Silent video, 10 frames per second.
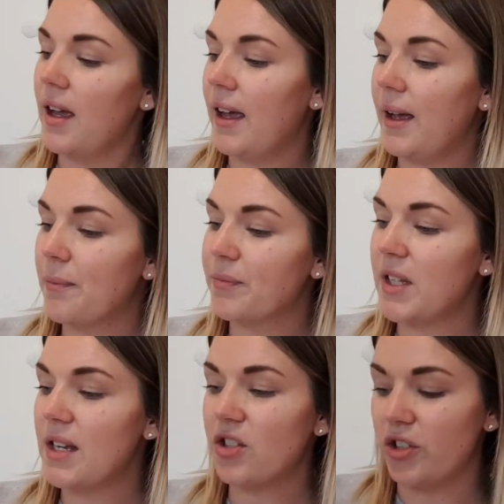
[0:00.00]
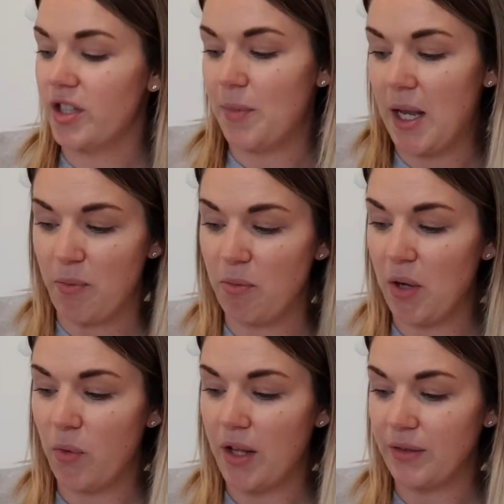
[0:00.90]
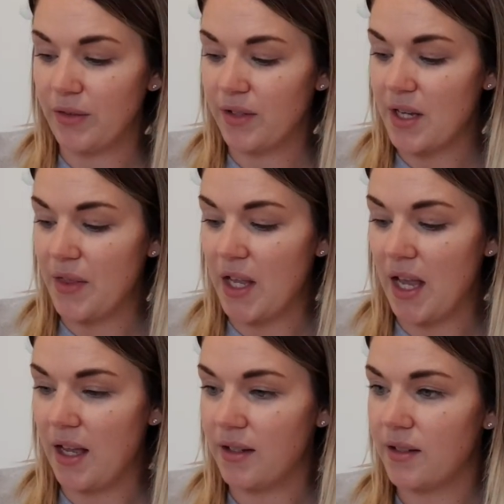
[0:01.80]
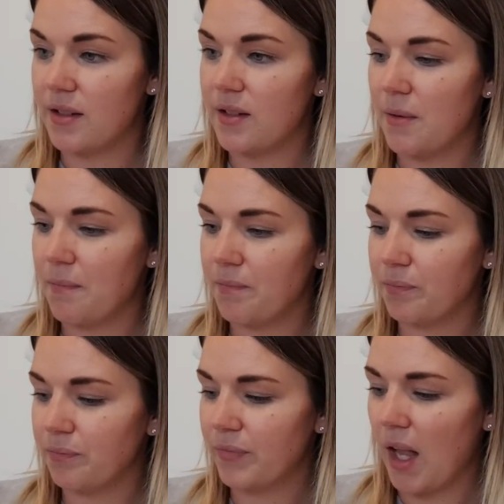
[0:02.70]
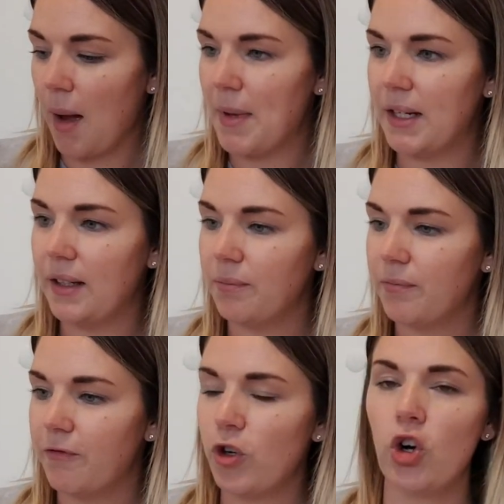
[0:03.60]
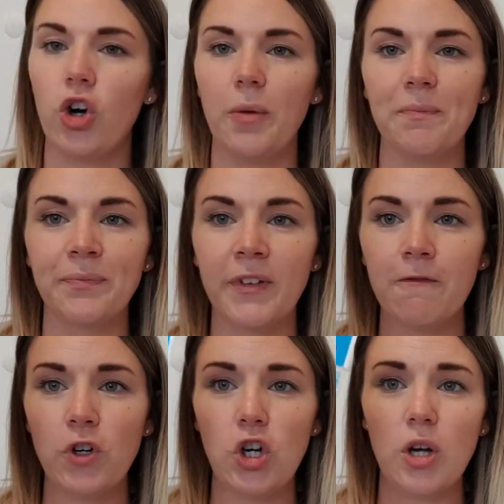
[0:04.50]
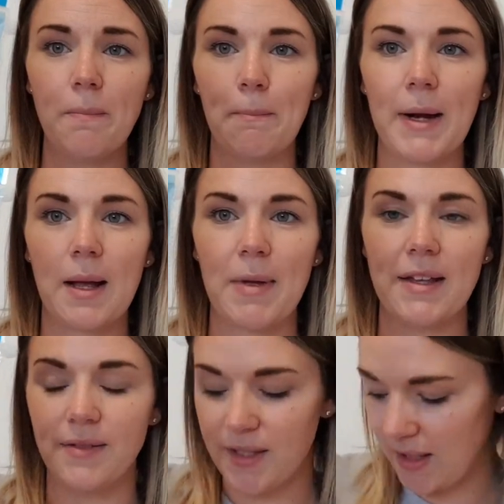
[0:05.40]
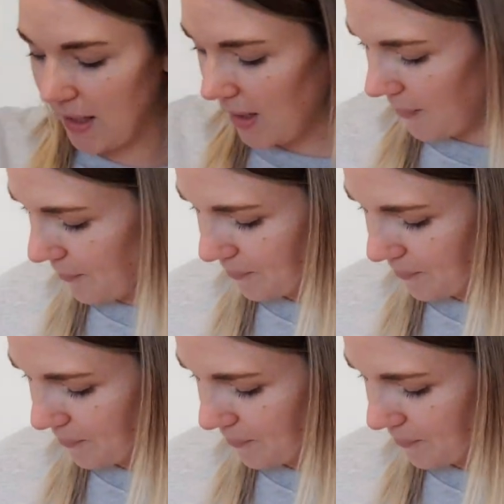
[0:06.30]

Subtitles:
These are just the Paper Mate ones. There's how many? Four black pens in here.